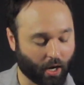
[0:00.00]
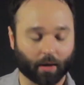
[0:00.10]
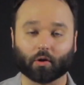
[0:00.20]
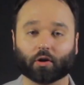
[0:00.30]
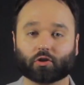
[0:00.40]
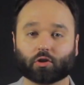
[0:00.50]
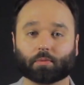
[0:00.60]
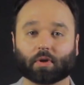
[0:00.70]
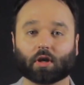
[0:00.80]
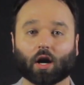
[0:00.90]
I'm going to
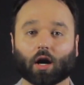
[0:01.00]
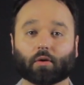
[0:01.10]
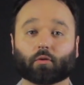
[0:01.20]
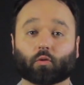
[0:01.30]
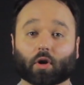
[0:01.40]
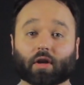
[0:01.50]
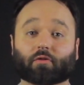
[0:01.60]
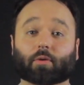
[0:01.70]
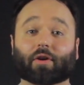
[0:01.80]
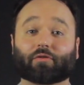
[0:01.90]
be working
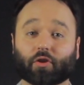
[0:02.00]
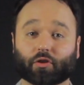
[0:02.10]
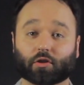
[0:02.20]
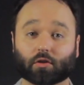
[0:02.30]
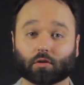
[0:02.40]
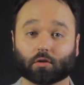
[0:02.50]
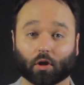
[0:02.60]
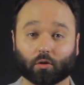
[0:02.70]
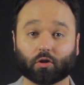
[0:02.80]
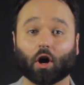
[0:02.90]
for my 5th
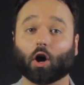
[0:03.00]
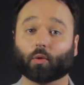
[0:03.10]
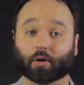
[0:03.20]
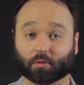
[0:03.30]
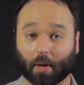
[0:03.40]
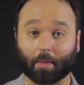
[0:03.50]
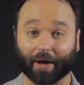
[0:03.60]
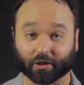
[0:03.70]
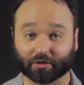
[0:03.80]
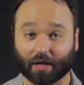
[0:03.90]
note all the way up to my
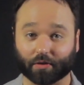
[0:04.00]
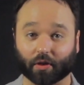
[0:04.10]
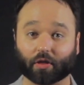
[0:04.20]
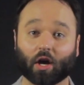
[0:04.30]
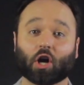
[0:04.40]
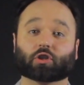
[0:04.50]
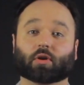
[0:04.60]
minor 7th.